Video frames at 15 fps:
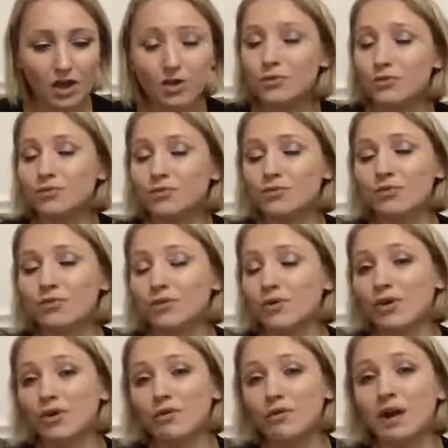Oh,
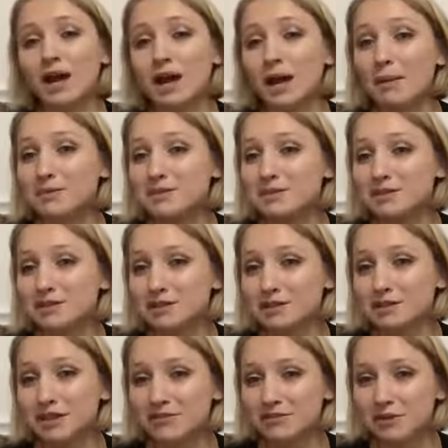what happens
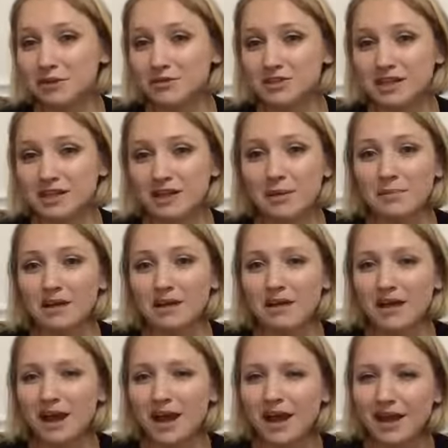during life coaching? I
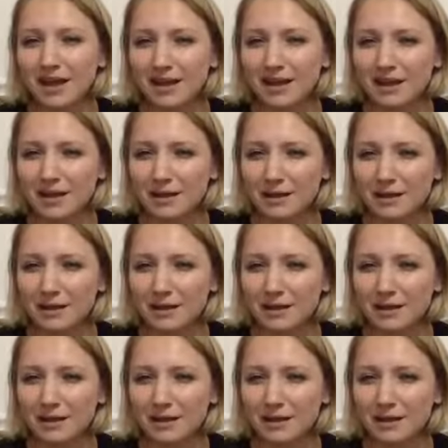mean, I